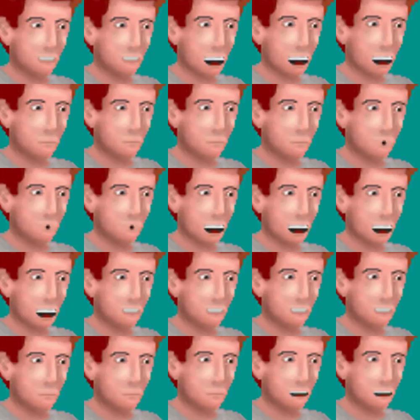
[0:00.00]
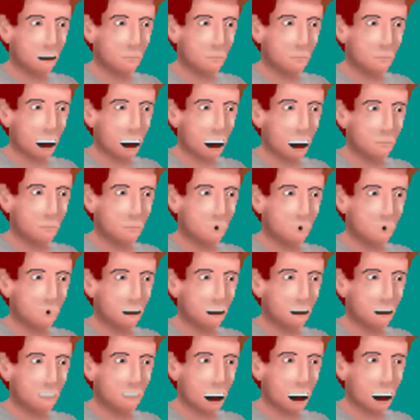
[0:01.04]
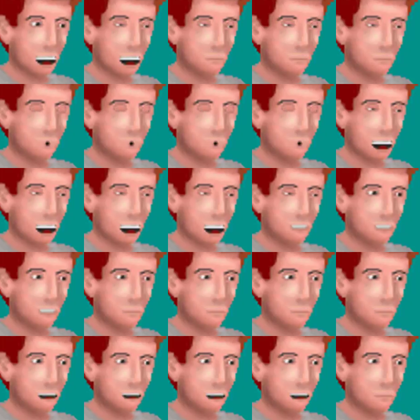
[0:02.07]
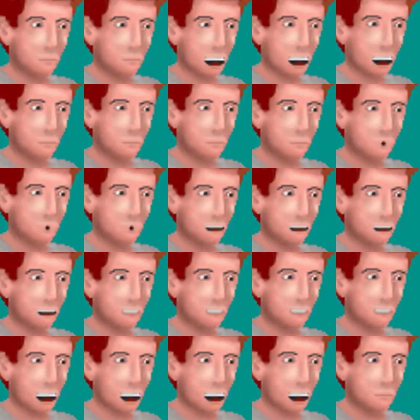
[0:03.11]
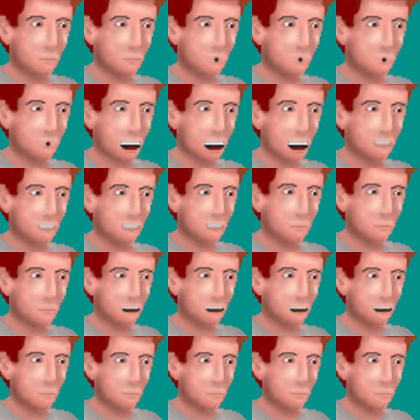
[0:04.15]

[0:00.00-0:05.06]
Ugh, actually I'd rather not have sushi. I, I had kind of a bad experience today.